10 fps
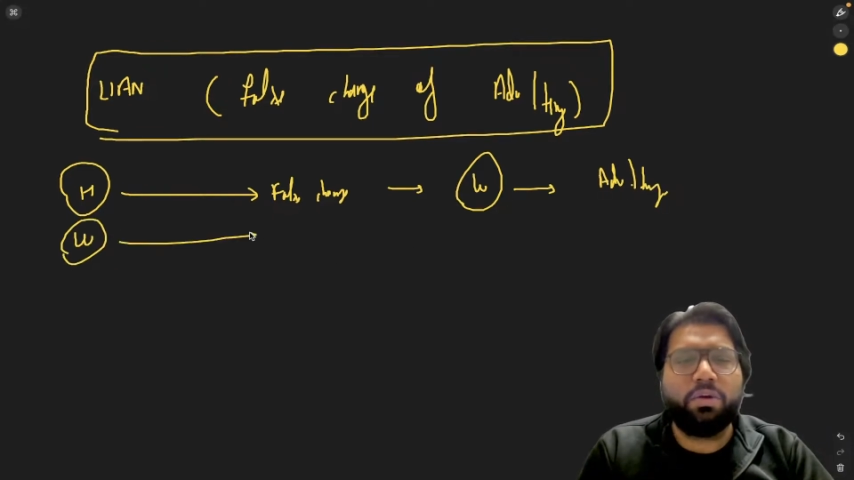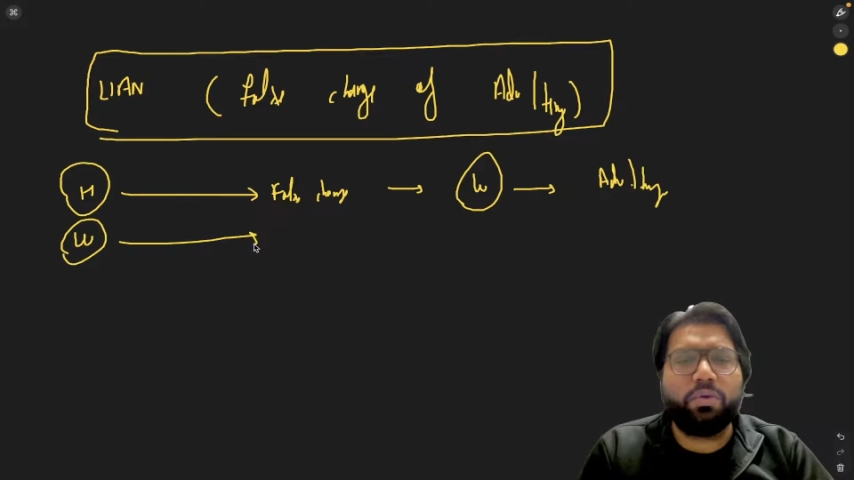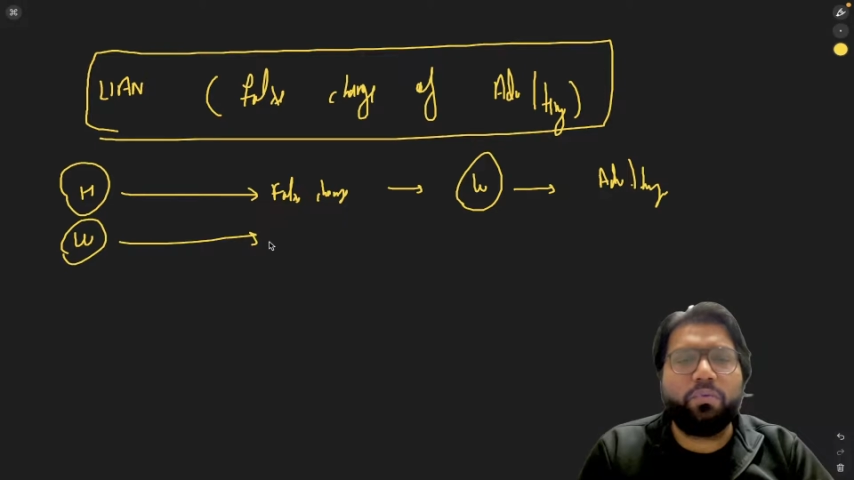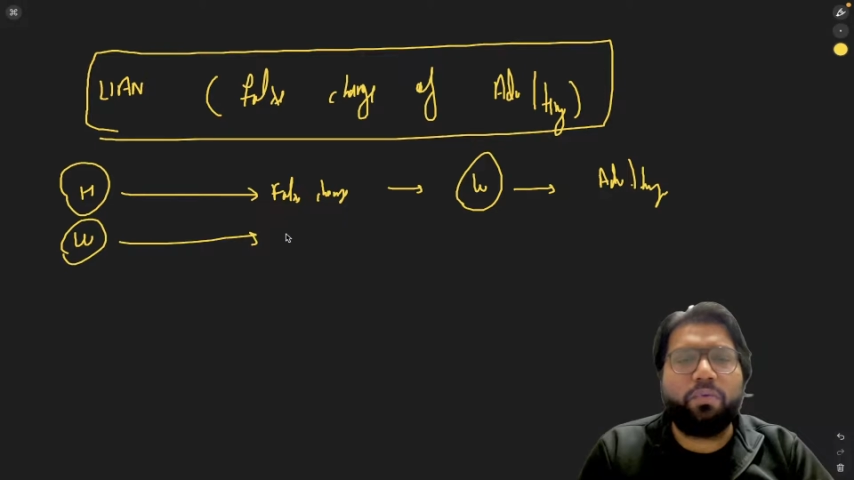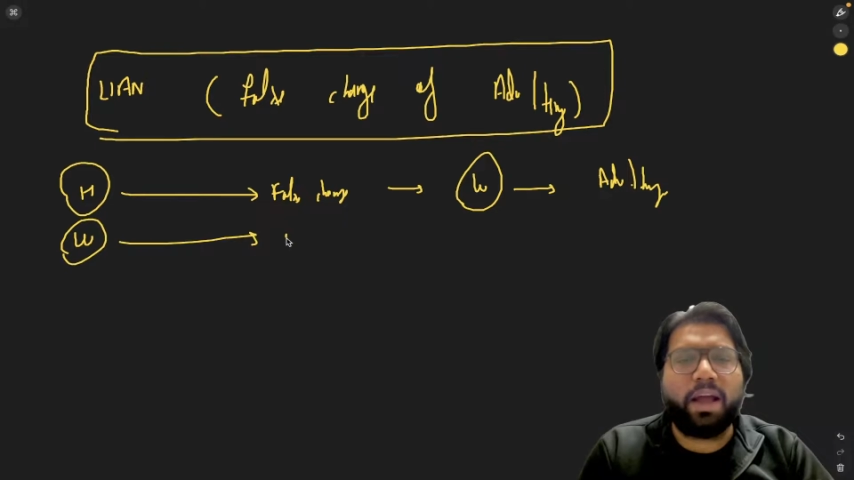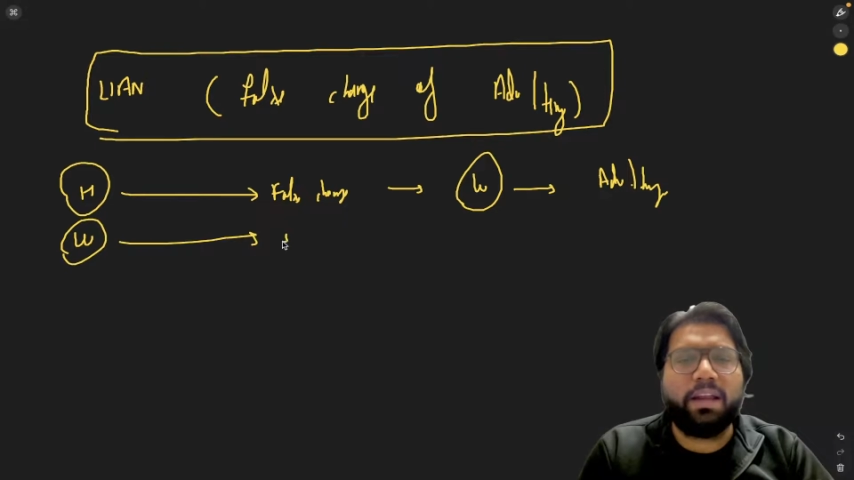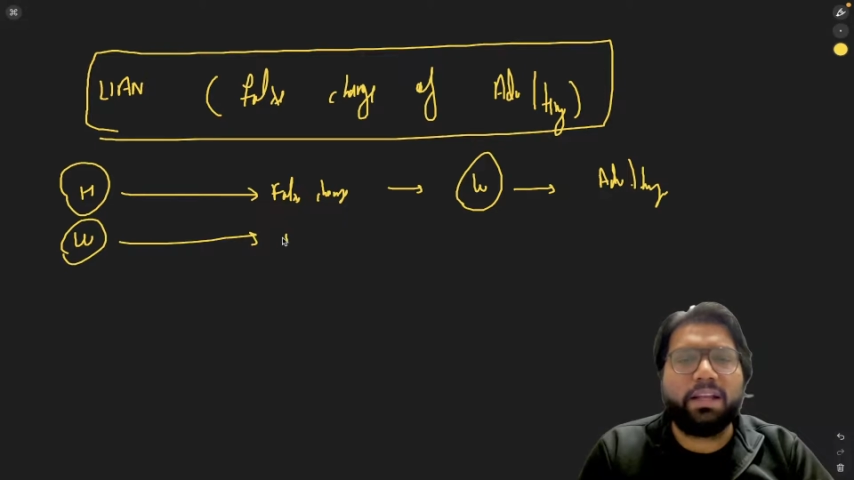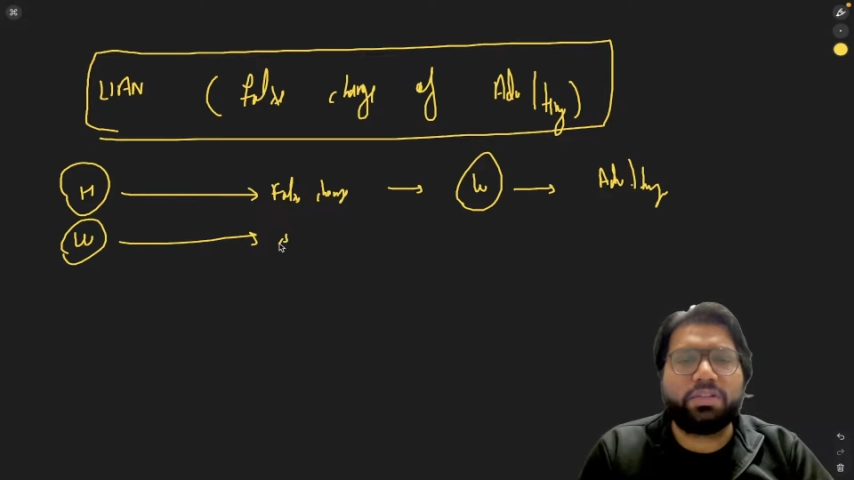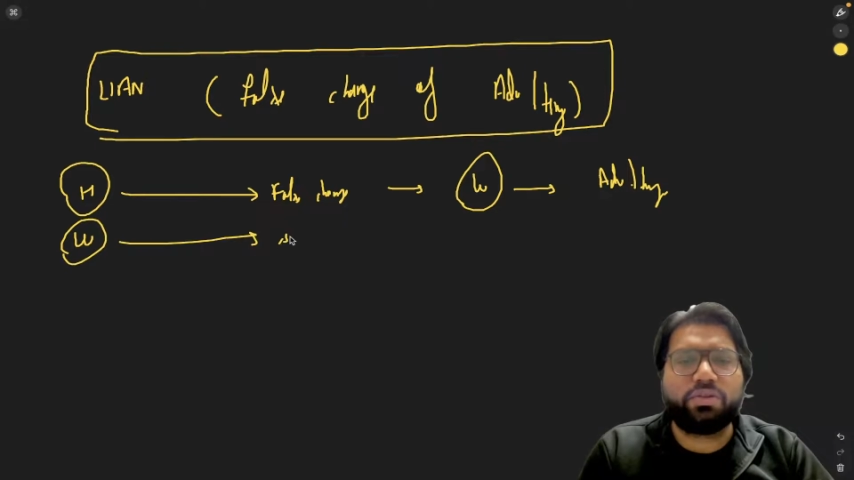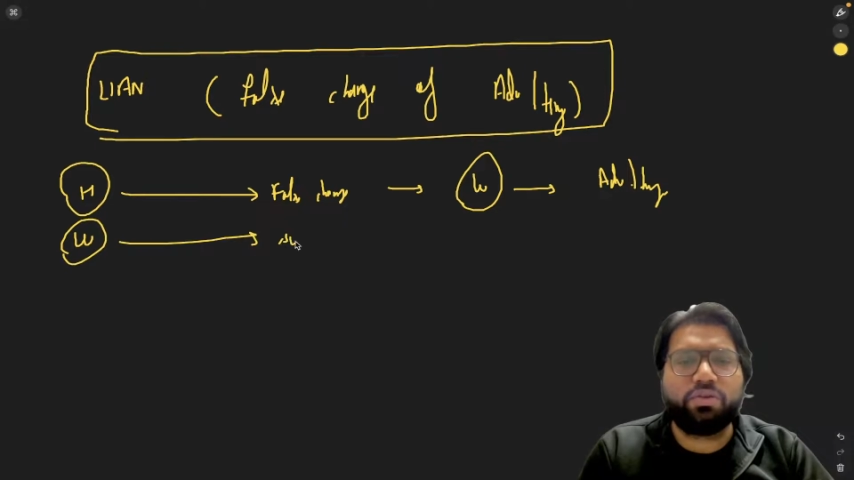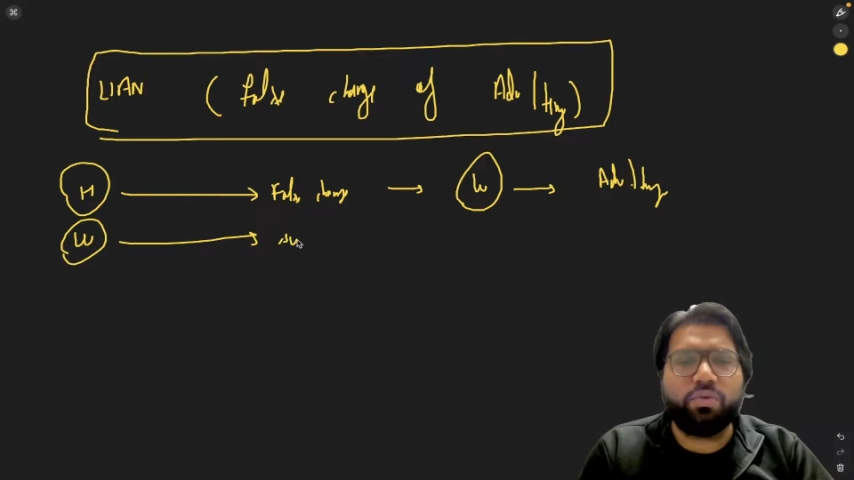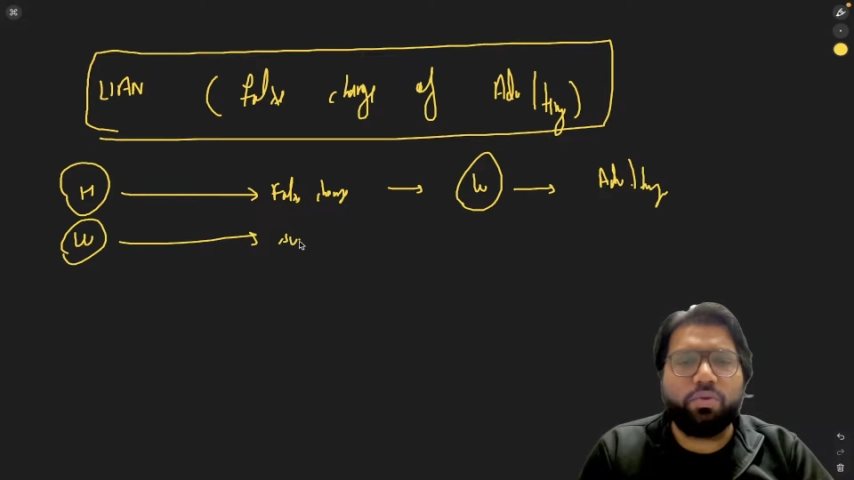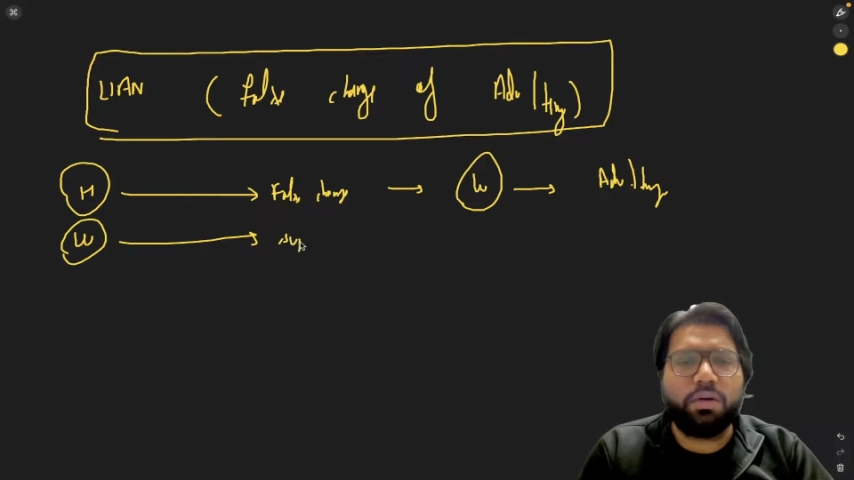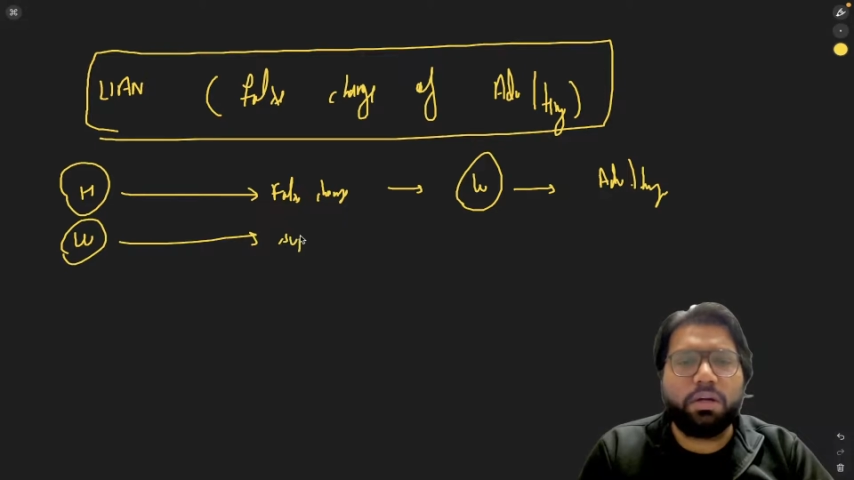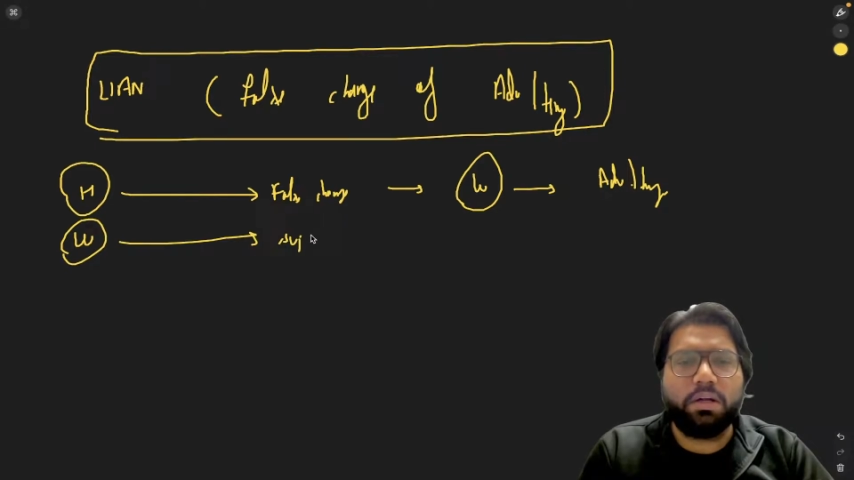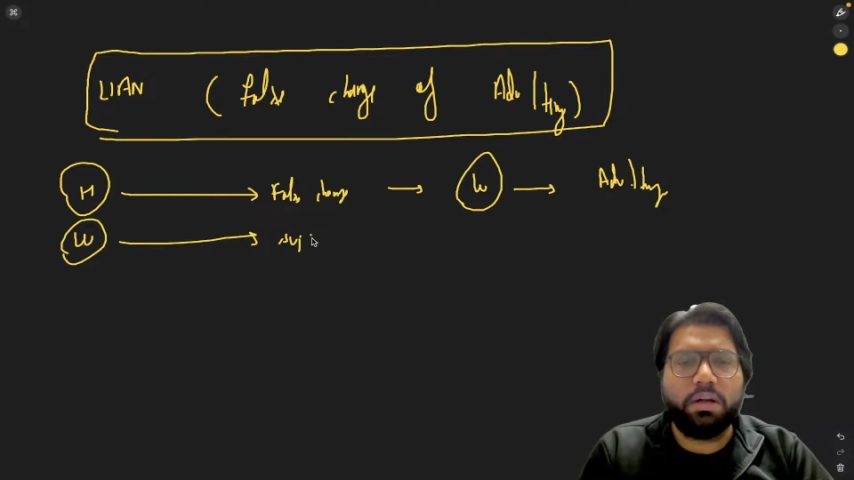to file a suit